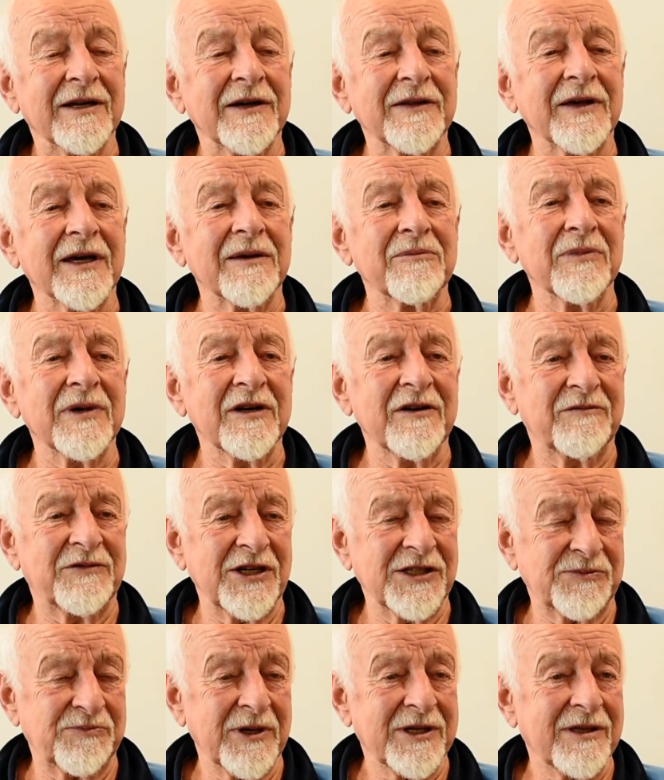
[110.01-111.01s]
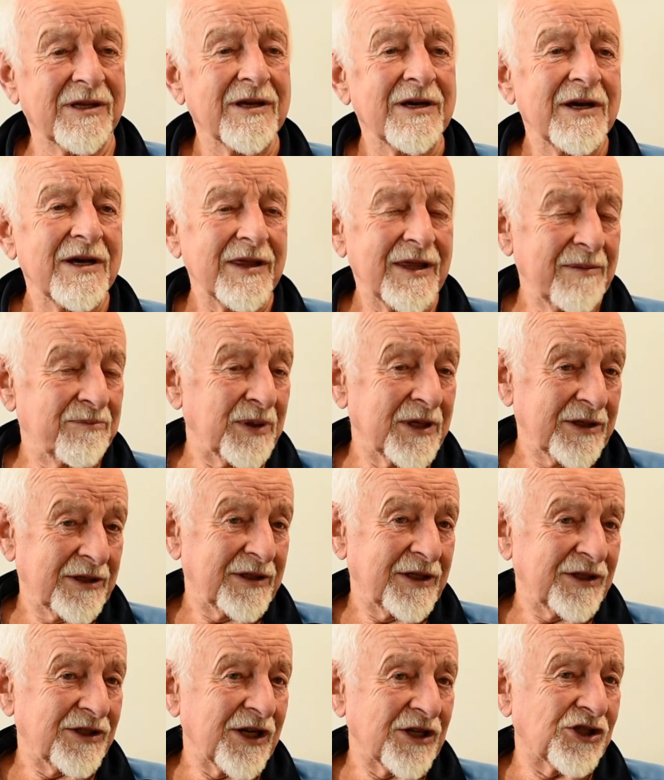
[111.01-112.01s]
I think it may have just been the
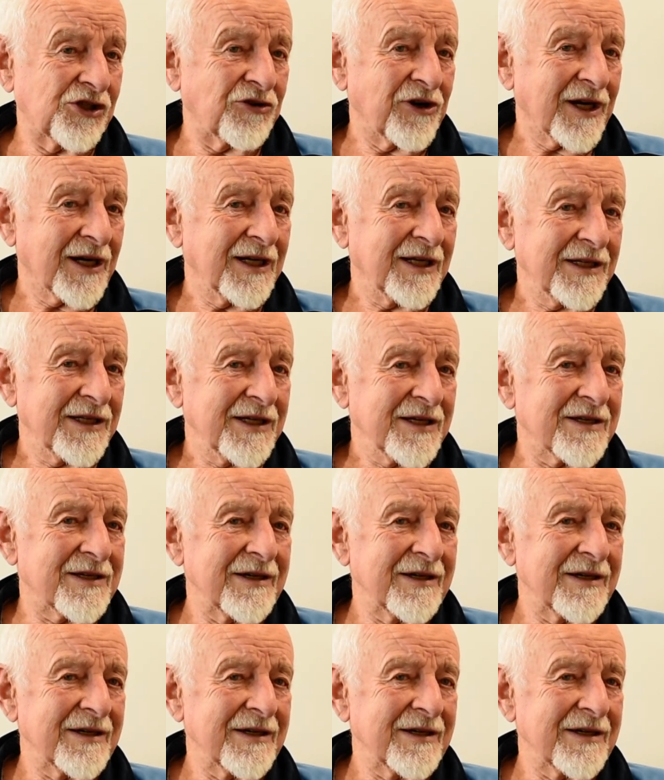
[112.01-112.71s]
Burton and District League.